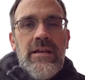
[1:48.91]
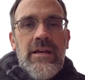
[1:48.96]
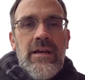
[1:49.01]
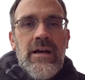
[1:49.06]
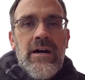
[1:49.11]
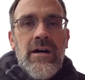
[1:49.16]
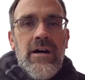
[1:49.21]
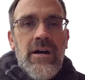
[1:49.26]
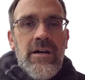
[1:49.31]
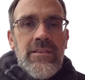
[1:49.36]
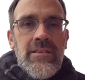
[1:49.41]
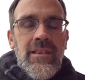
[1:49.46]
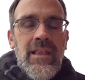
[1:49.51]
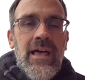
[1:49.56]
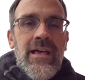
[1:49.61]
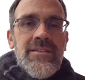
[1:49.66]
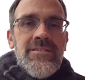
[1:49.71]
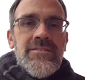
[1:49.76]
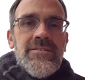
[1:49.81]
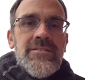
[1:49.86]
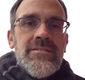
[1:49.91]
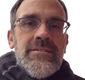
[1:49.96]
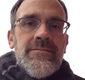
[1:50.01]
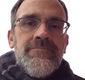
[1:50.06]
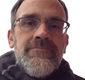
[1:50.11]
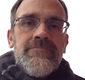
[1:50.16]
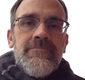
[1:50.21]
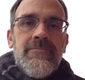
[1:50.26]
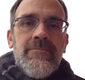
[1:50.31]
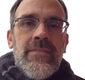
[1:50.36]
unless
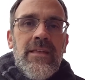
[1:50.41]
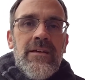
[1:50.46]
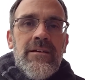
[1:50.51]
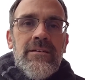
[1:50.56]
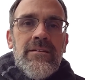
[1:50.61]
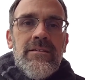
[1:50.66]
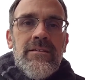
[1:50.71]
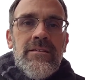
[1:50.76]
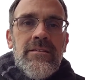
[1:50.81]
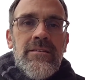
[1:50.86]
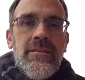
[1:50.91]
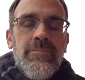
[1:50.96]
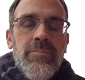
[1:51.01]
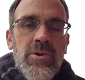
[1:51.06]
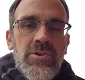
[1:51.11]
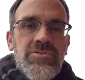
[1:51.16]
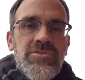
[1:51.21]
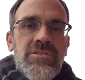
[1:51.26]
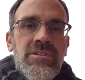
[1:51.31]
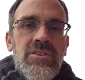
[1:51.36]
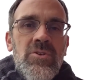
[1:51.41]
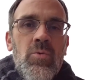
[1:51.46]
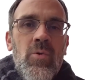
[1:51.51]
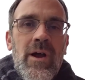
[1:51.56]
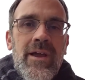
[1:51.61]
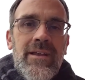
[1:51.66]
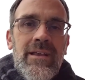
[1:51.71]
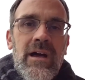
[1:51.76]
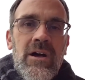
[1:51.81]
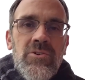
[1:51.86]
the person in the
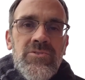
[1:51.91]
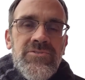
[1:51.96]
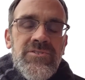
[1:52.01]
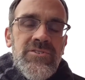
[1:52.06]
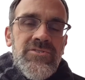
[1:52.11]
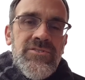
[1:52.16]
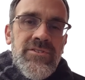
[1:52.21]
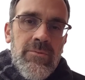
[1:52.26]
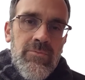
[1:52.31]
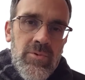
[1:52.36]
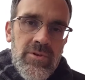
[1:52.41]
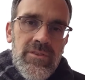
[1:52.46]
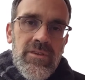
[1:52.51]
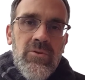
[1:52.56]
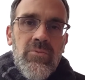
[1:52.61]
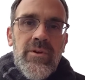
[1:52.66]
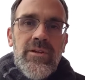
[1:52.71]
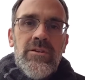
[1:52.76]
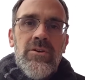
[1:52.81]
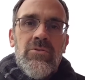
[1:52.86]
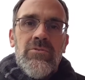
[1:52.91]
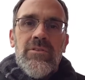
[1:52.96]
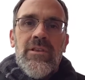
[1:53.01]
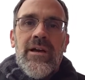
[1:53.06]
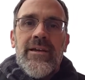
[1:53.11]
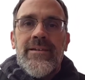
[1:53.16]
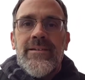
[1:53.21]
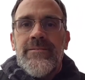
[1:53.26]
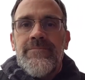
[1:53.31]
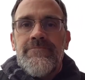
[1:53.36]
White House is someone that we don't
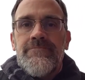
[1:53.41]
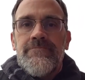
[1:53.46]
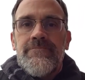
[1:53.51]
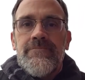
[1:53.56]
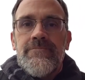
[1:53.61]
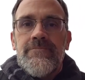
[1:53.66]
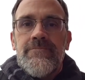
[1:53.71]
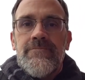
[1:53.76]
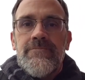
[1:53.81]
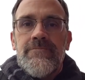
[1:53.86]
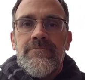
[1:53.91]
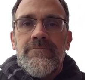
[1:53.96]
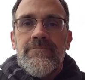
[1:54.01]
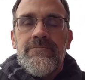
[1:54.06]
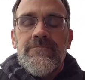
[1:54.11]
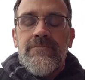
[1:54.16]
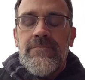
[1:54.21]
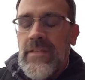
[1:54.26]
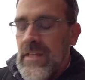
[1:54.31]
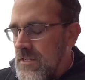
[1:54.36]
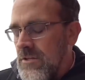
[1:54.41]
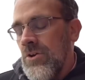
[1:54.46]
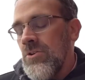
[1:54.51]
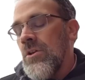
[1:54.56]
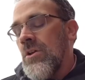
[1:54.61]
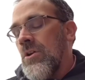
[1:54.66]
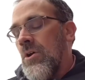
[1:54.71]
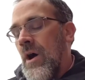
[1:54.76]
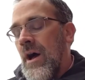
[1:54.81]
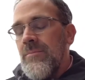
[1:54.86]
like.
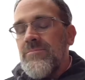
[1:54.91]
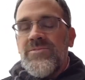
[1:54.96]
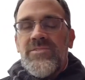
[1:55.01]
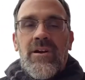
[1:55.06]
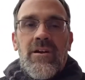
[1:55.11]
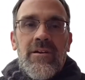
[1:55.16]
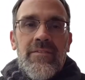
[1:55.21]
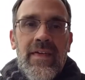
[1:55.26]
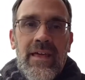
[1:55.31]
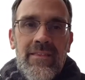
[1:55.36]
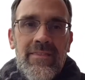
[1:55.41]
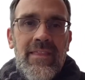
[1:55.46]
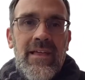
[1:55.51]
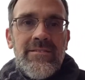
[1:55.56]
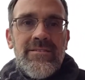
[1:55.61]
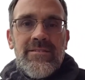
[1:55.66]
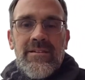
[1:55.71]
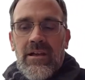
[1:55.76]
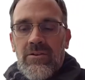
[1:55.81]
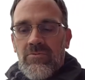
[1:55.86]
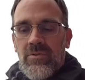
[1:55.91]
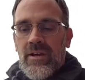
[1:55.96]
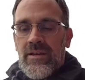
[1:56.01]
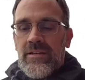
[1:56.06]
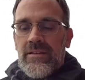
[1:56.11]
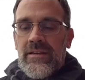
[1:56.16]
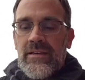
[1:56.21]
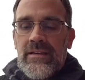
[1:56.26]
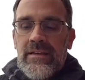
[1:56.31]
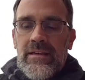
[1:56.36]
No, I'm sorry, that's not right.
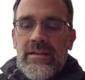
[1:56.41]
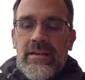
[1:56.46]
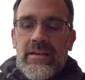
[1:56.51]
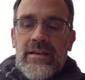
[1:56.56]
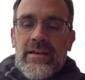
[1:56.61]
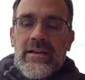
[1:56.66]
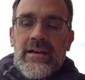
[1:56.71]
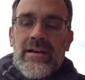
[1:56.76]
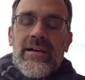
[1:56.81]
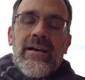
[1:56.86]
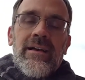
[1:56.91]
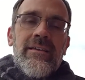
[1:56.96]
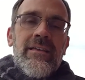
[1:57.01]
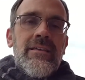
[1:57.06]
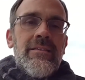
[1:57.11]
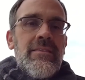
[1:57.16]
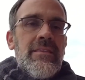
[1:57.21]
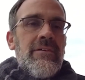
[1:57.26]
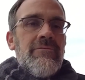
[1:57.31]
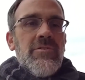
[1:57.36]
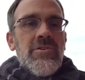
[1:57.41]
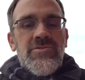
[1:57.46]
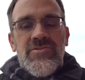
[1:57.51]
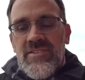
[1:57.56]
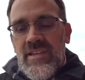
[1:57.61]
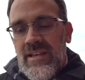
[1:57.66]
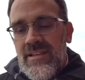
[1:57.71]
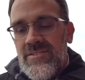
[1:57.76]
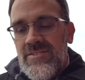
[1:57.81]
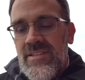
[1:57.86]
That verse
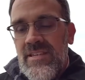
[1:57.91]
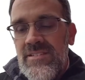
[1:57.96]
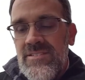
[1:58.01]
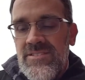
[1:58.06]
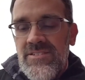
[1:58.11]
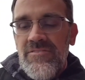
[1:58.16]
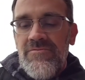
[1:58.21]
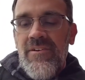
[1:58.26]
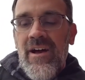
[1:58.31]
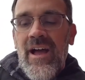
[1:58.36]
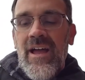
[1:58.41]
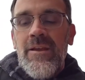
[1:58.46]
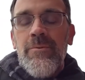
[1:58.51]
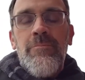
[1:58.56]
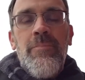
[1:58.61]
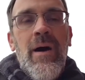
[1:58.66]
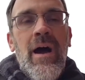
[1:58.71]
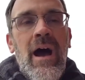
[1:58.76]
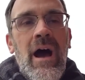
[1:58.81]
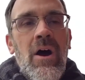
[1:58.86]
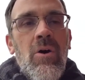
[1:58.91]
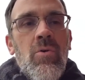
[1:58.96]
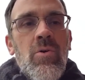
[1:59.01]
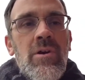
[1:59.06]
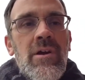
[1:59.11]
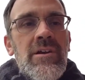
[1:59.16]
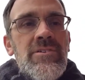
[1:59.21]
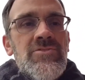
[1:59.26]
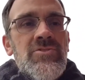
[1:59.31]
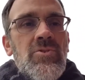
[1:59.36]
says his divine
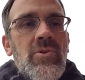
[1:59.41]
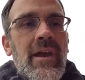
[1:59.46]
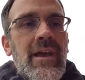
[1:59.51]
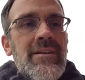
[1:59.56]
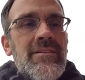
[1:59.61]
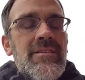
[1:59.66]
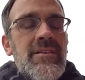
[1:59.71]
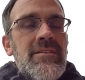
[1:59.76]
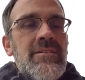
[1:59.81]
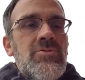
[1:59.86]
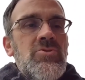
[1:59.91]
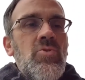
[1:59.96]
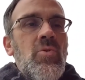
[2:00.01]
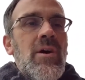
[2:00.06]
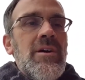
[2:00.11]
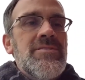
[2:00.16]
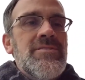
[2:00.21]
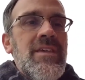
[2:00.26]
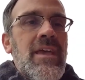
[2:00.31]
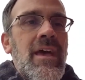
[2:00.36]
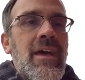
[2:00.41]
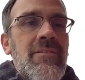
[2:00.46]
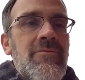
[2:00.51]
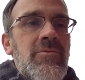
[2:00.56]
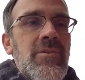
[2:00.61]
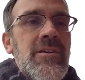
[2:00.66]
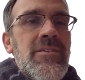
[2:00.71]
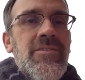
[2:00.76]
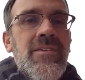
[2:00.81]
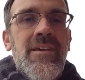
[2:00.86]
power has granted to us
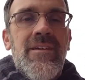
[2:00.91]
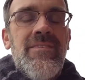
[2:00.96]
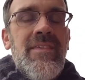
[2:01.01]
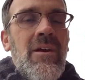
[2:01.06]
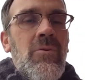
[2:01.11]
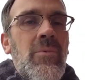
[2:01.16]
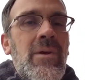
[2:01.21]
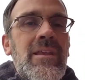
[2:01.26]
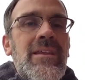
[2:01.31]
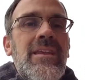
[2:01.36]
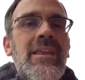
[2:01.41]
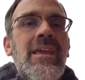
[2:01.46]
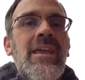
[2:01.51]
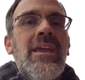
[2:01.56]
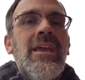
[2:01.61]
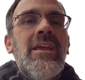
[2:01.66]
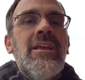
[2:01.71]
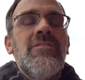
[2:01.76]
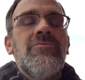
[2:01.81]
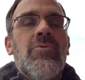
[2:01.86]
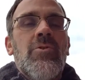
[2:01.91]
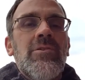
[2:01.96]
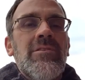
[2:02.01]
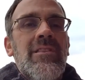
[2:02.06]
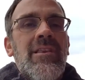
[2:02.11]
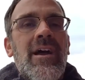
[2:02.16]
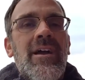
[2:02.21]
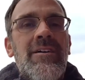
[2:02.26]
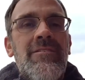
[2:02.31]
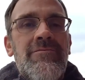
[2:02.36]
everything that we need for
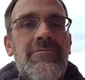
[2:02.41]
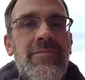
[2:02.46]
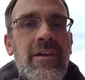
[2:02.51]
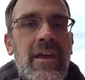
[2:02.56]
life